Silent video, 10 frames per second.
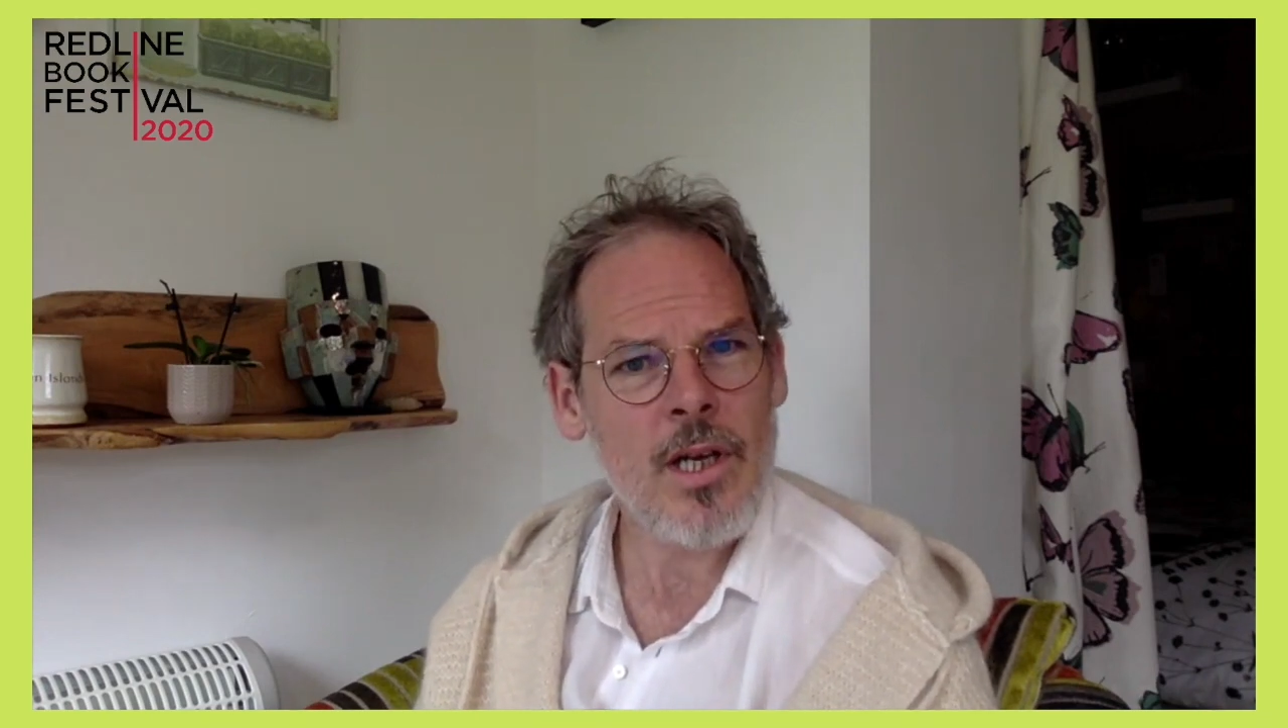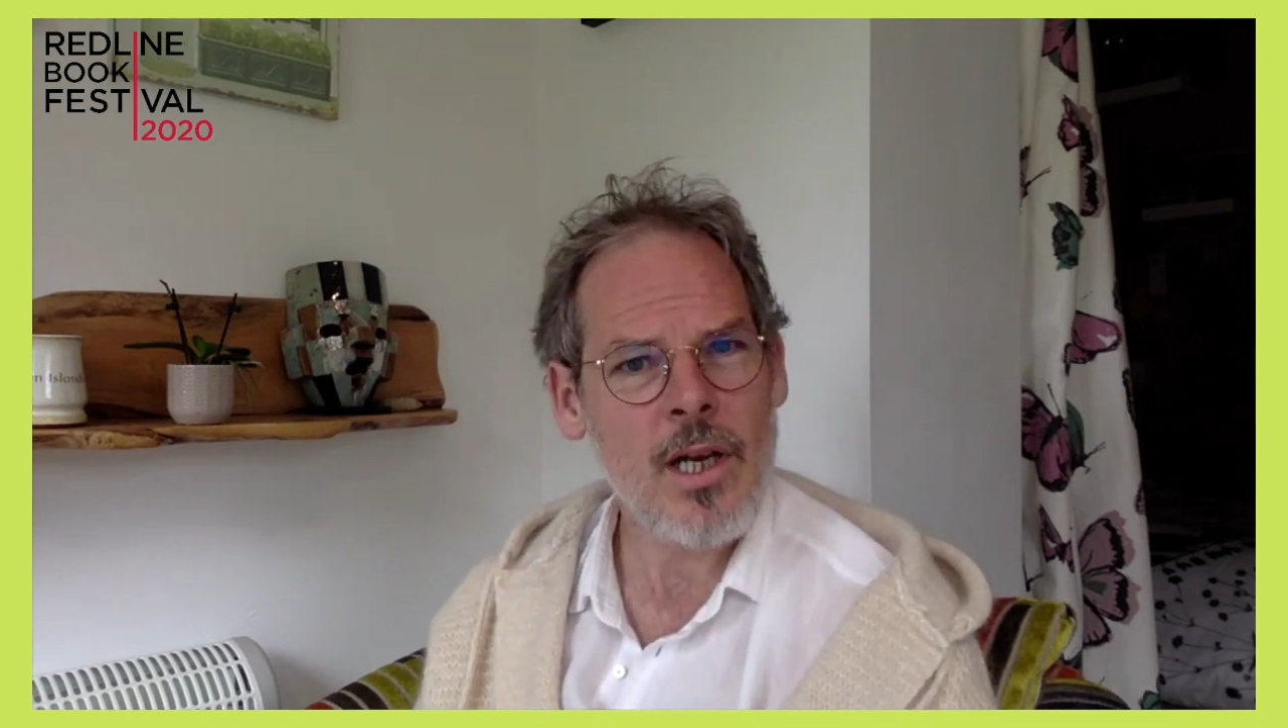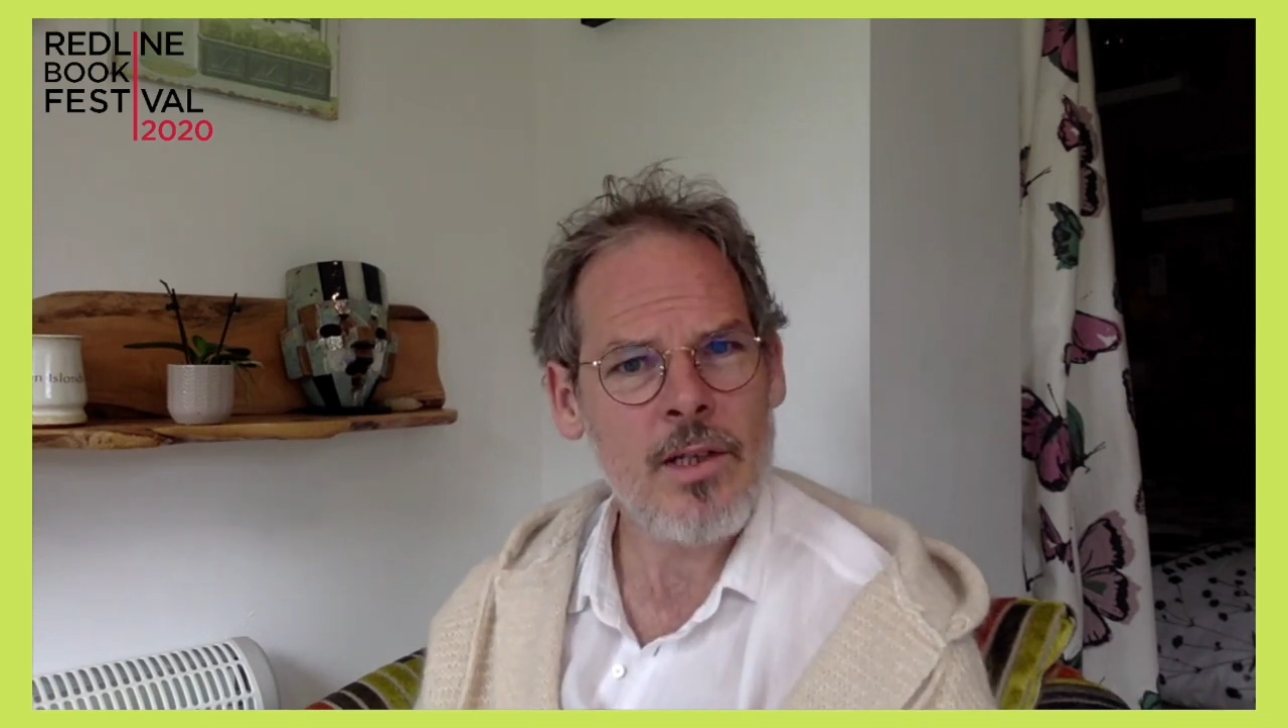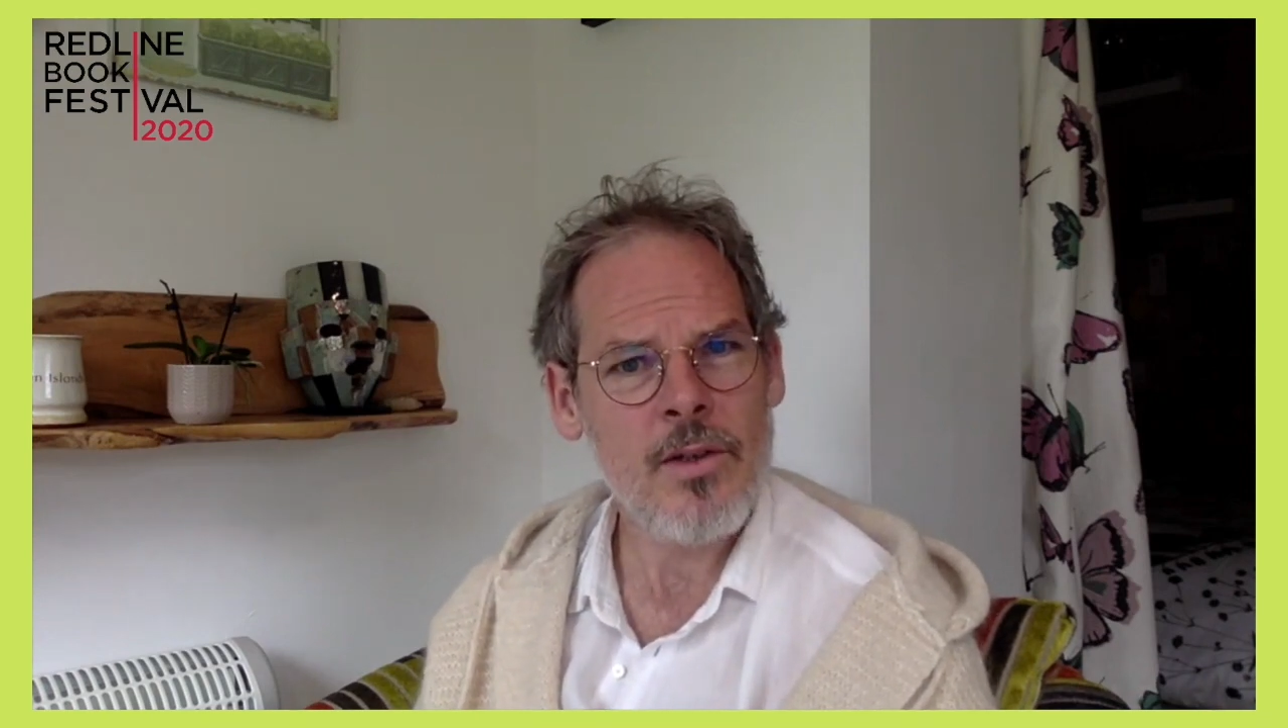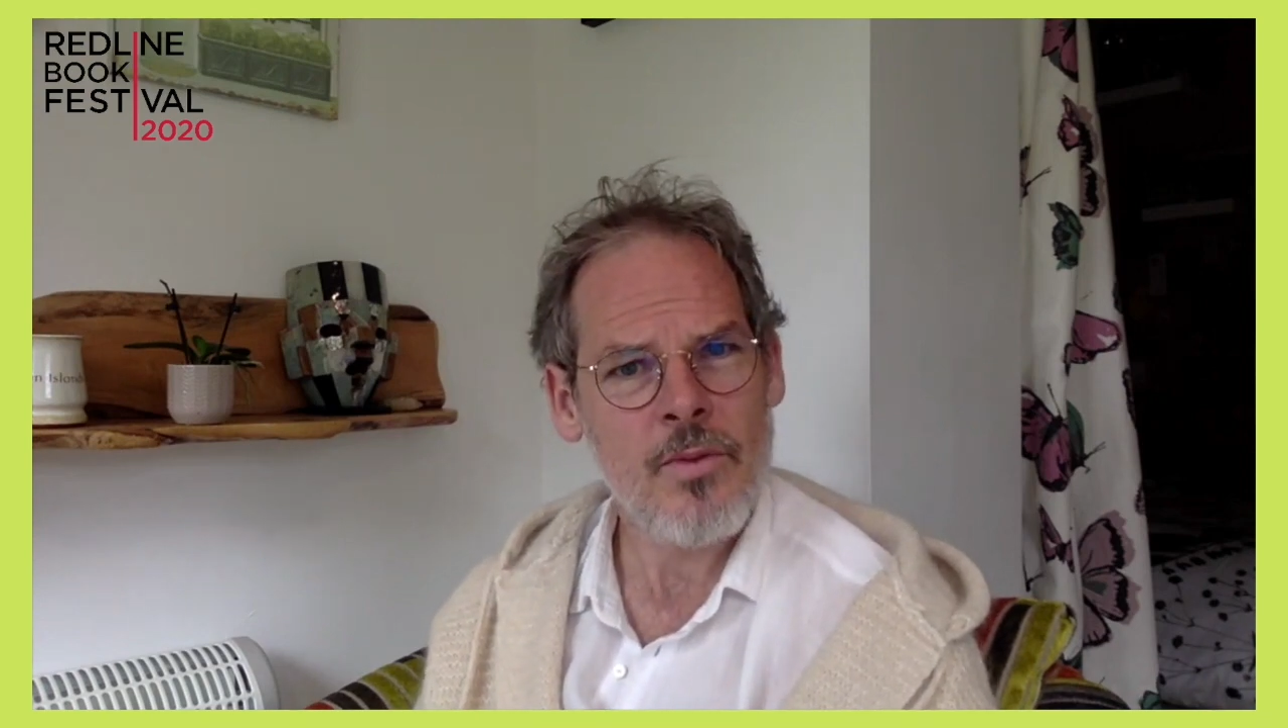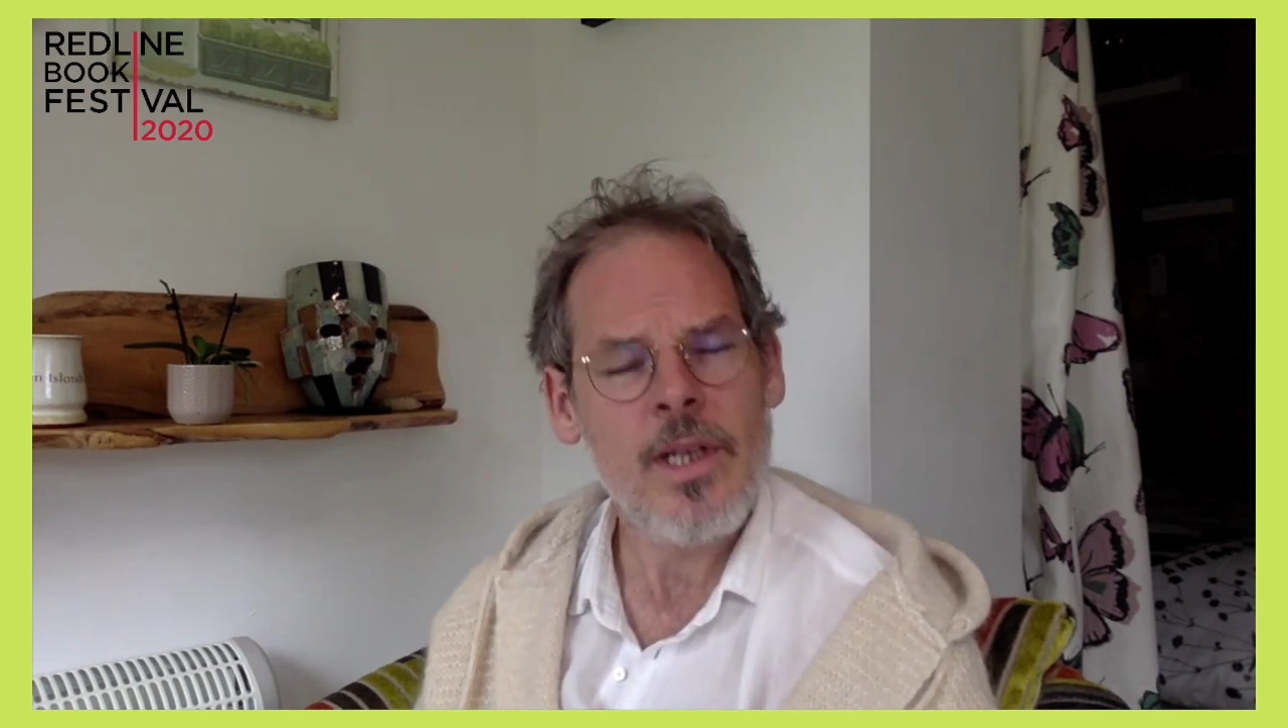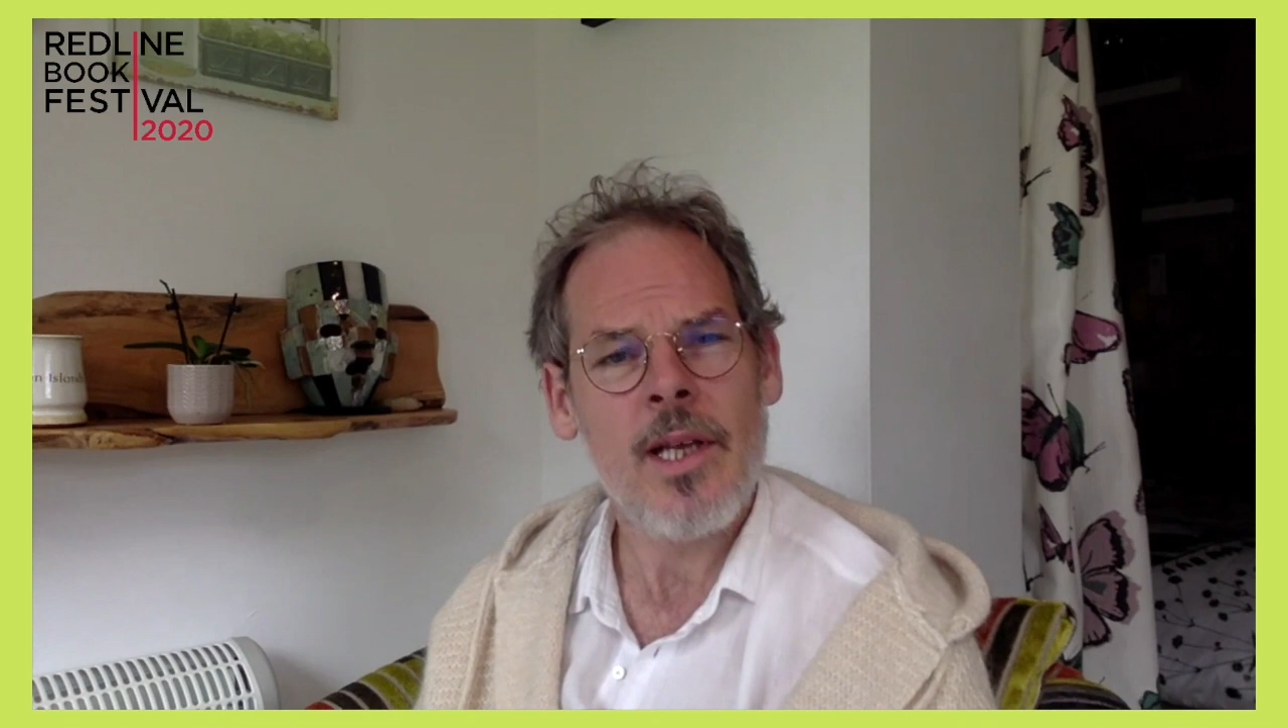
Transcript: I'd like to read